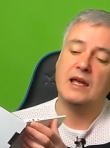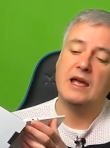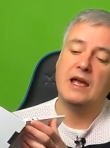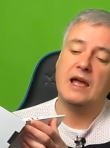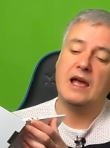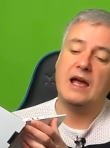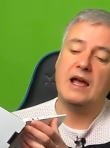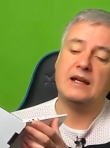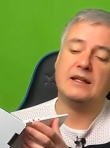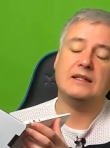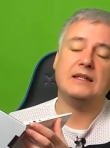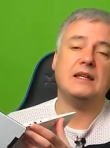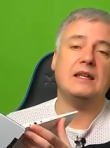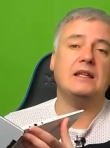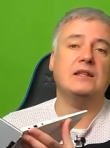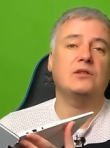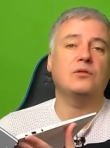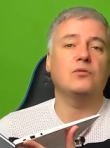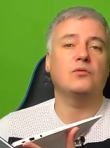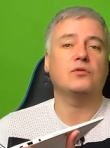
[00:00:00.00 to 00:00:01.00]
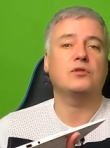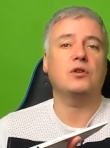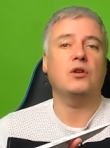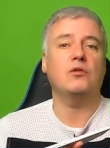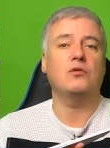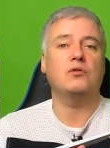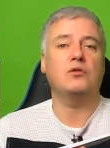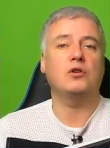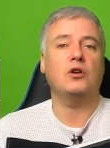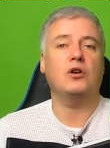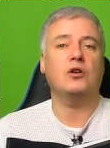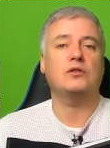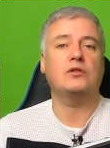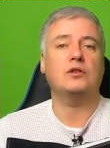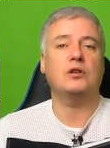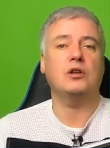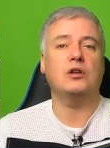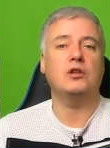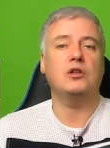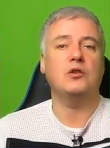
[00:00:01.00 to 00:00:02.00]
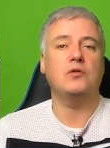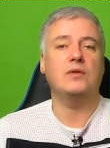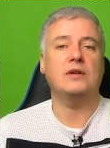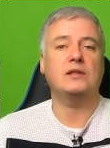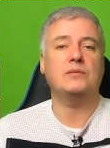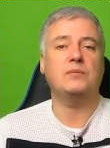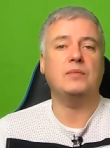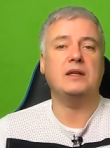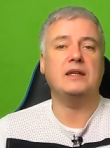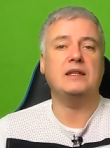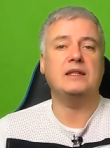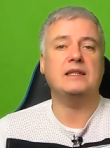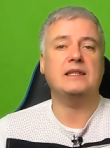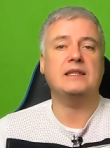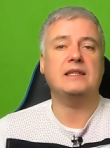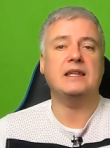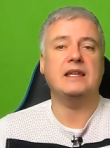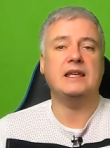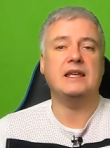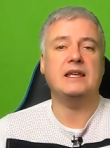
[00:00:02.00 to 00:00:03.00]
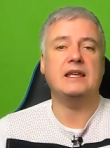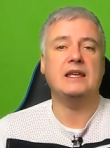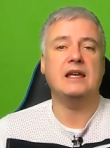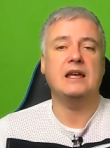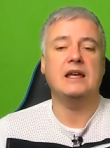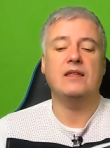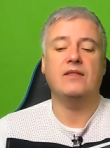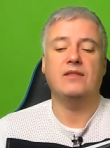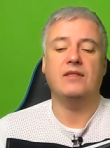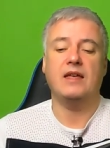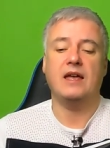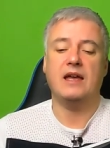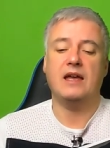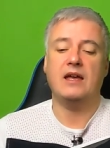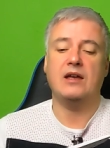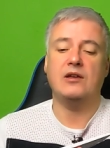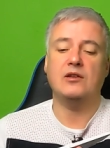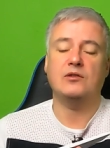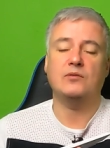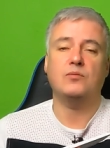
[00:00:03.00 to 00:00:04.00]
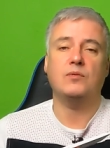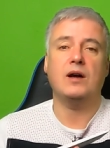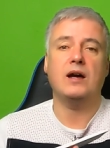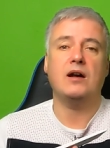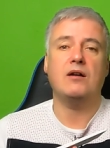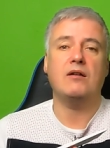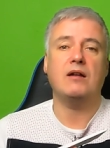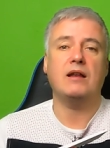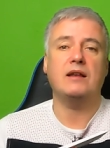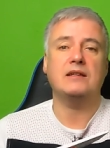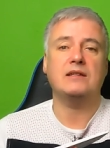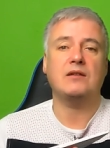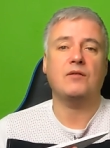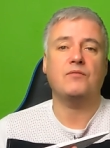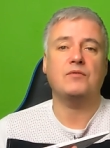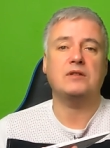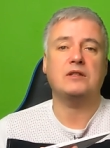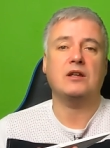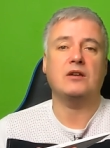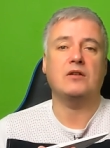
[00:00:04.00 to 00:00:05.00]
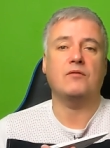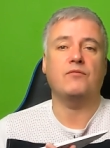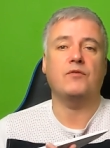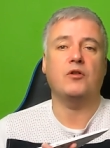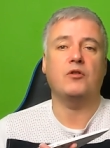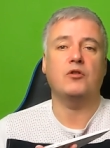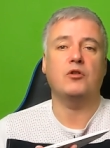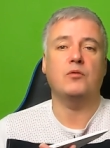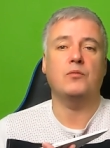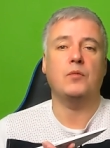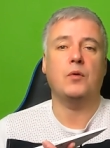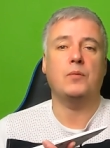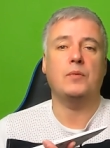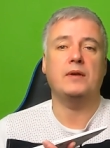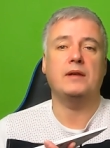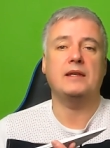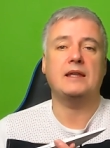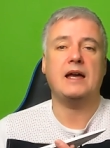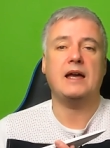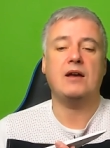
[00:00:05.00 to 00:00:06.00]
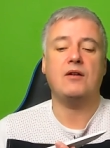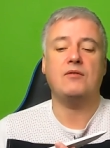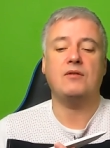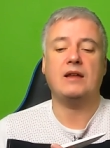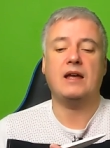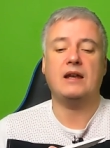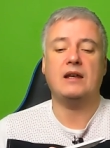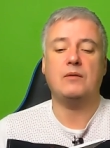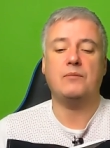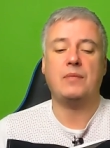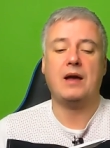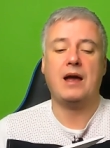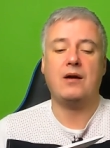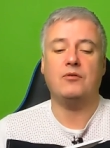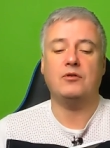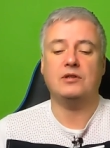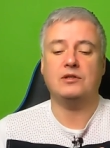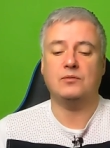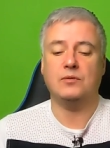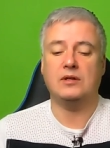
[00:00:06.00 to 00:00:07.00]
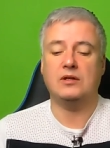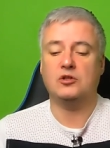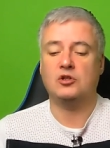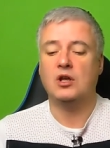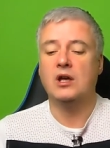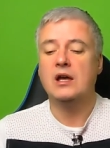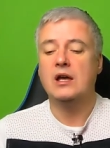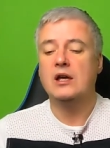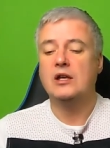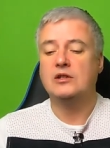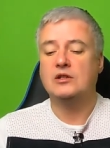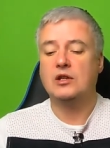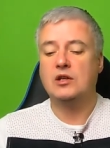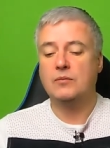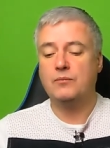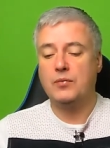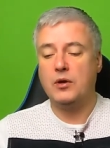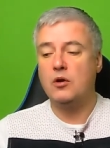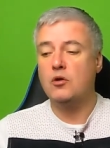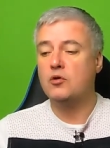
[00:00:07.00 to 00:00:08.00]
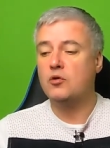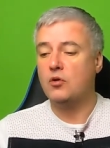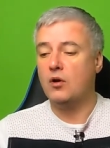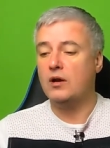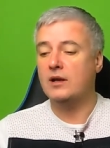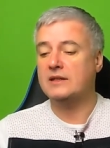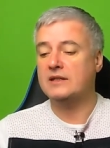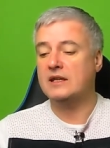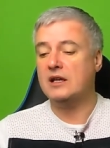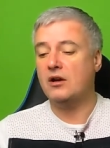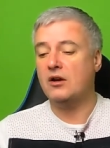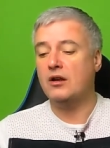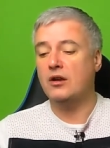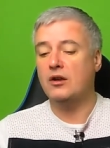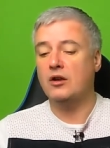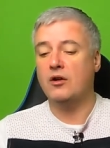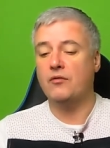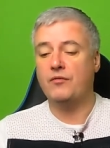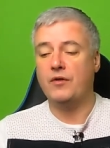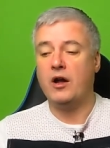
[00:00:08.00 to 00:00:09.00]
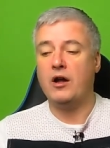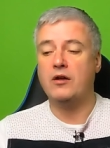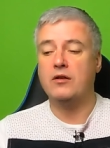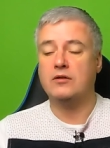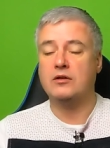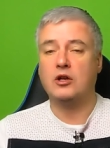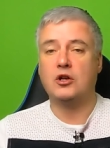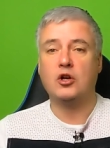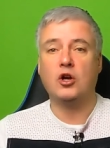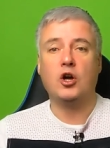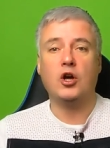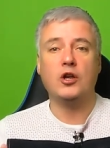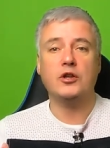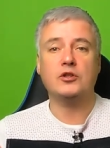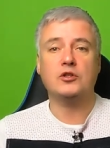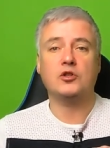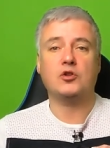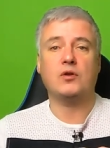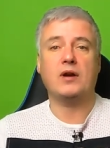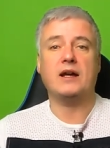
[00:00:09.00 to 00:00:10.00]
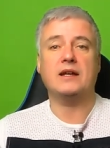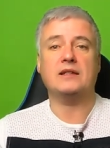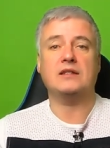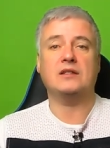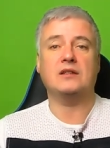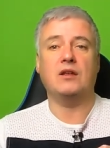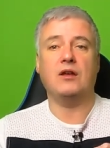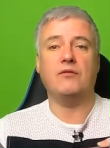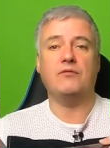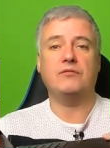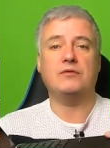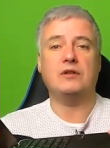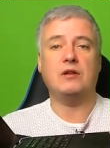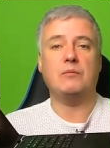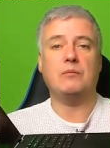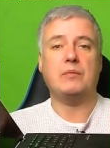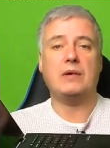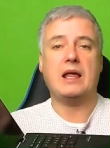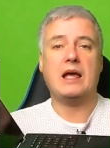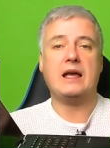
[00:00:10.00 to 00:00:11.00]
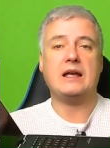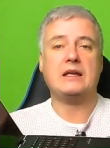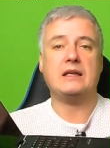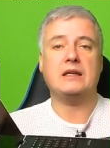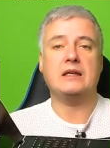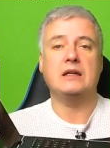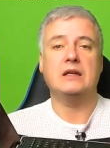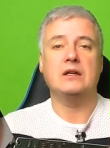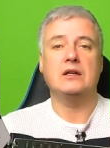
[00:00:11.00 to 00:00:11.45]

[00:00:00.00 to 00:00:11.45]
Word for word: and it's also got a U S B C there as well. And it's obviously got the volume up and down and the power switch. So the build quality I love. I, the contrast of the black